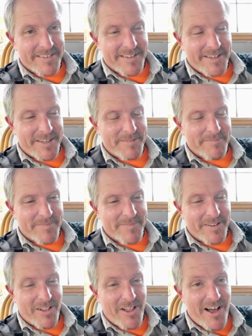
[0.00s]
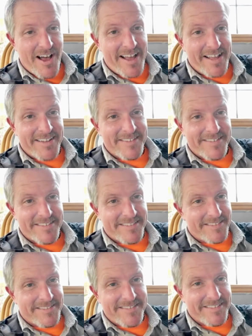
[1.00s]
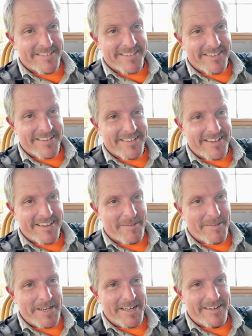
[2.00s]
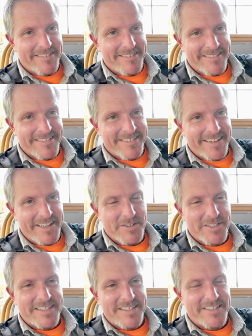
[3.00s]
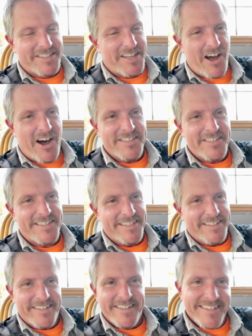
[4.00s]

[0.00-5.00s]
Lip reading: A lot. I mean, it's constant.